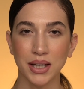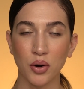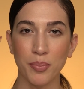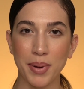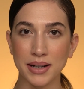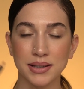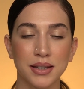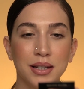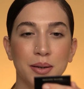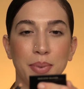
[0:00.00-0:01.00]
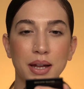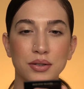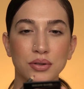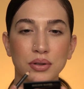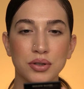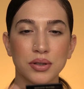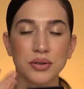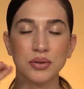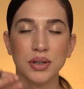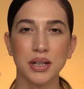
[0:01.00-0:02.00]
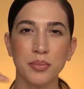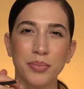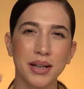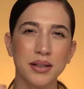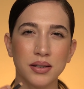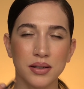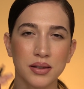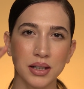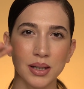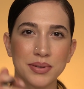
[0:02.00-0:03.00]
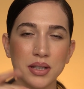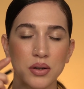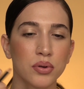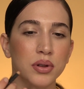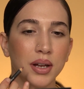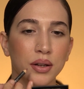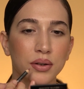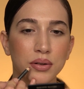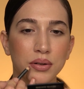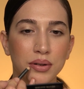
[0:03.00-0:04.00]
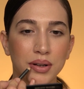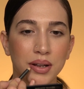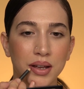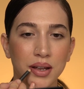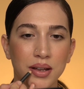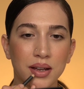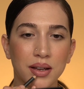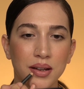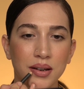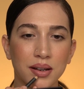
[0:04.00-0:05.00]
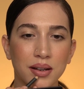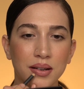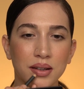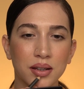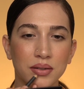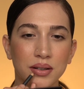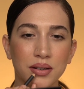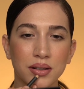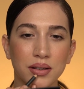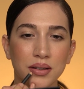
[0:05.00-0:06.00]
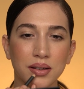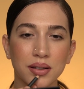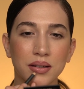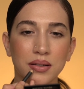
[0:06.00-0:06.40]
Now back to the lip pencil, just to kind of blend in the lipstick with the liner in some areas.